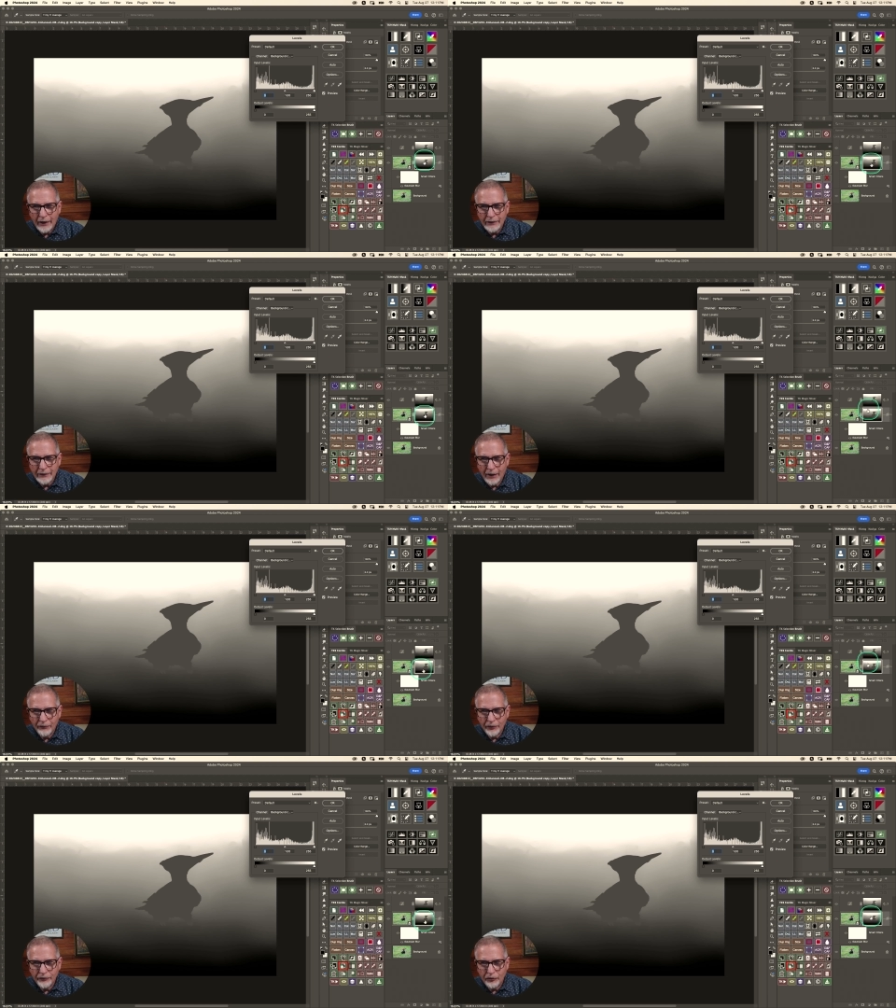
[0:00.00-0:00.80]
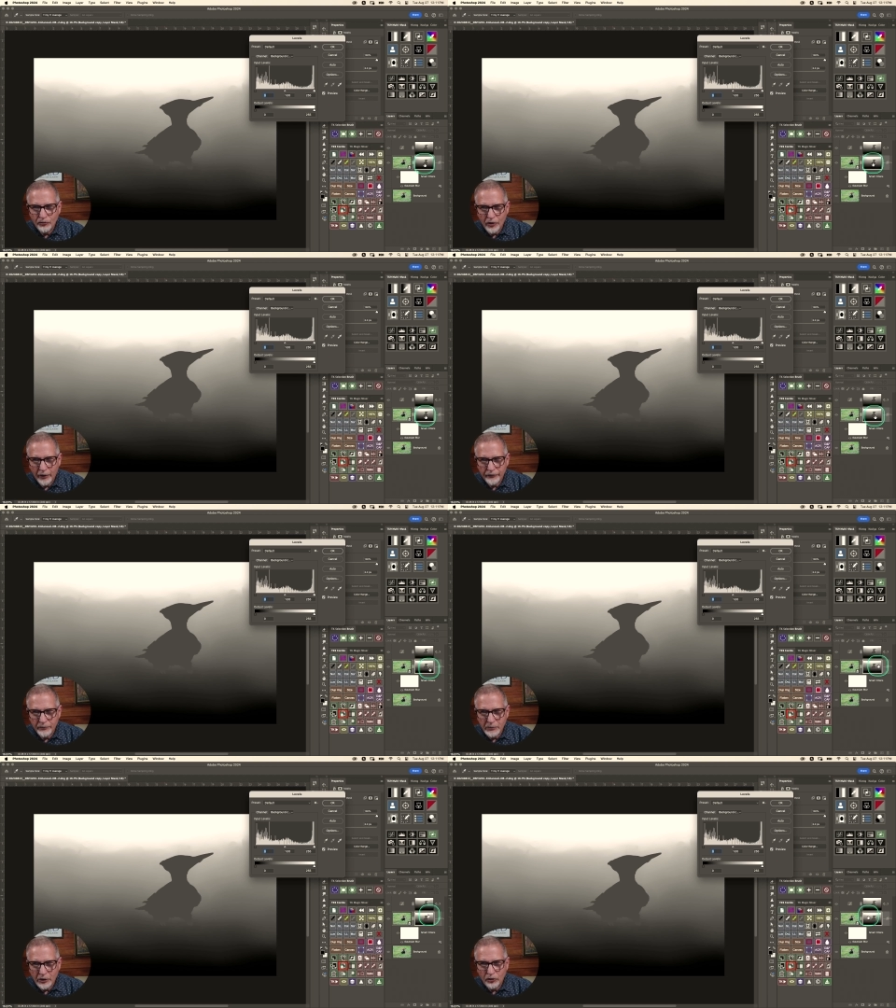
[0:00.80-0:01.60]
a levels
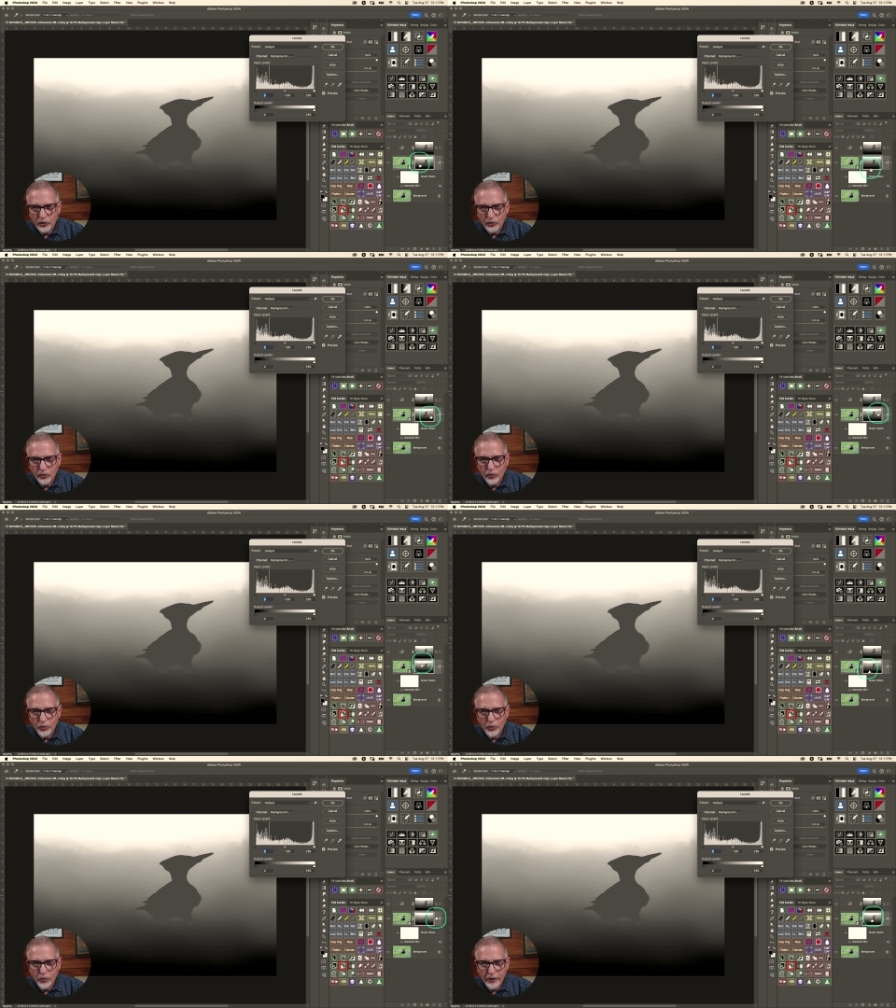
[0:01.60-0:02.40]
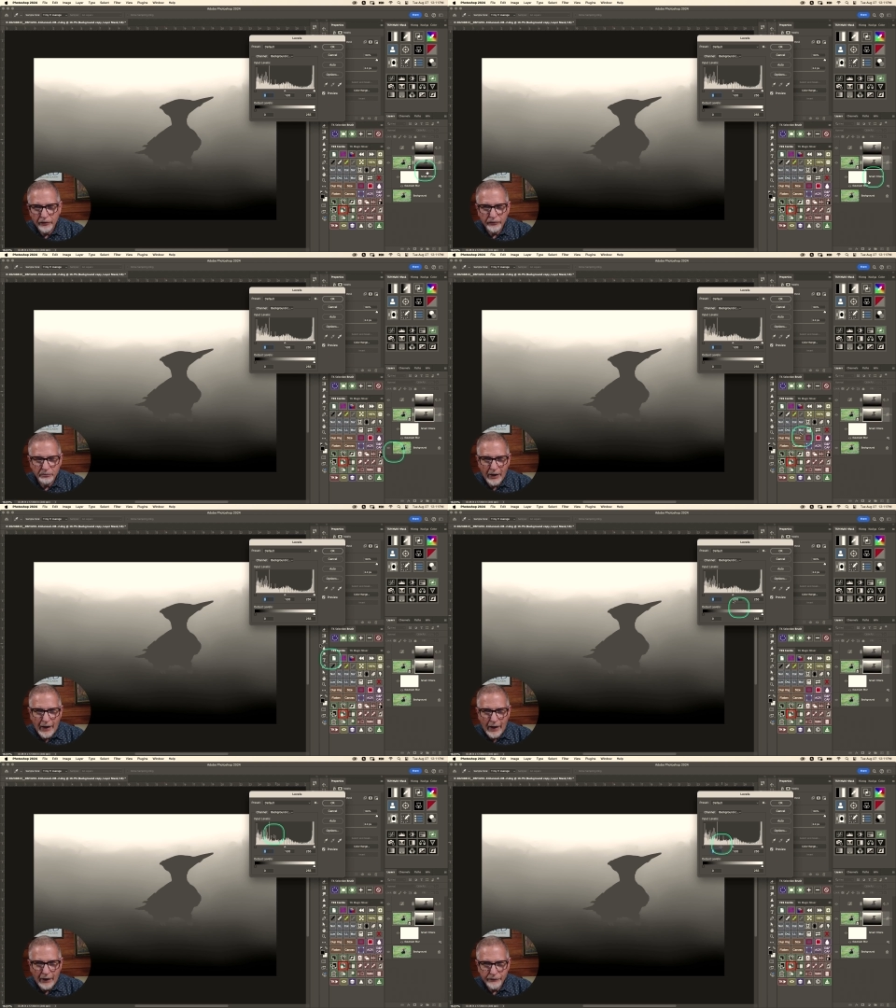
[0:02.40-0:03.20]
adjustment to this
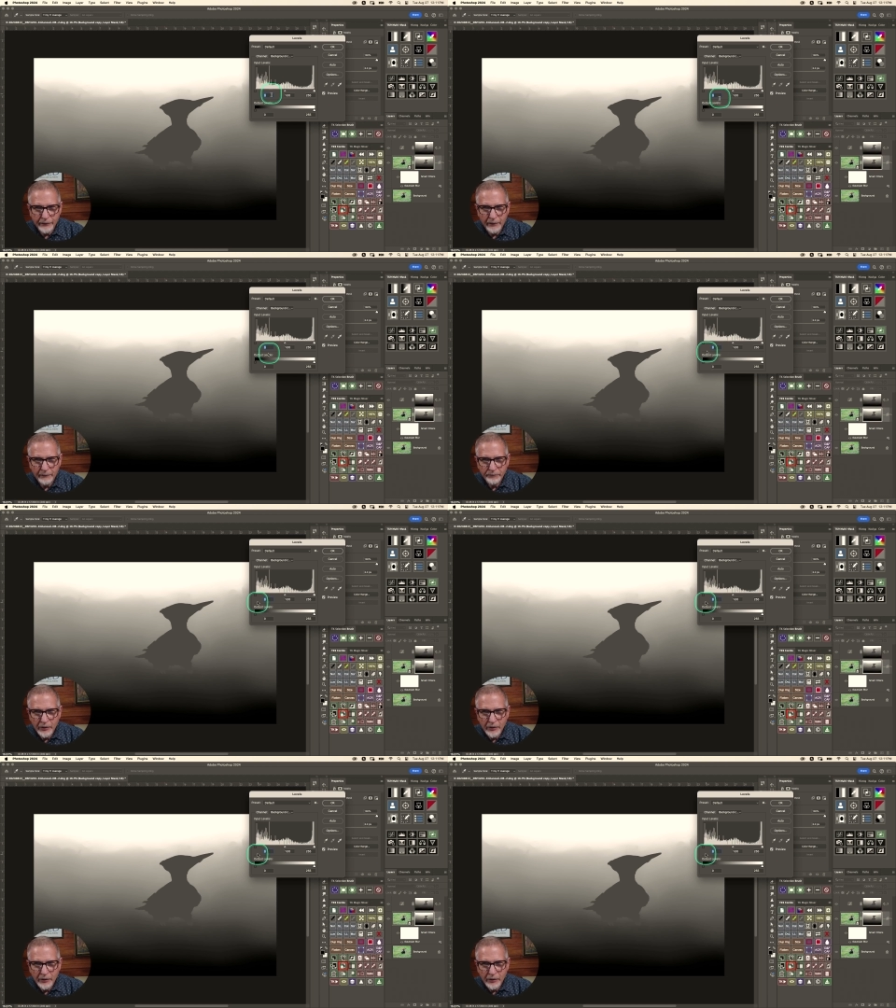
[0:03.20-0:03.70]
mask.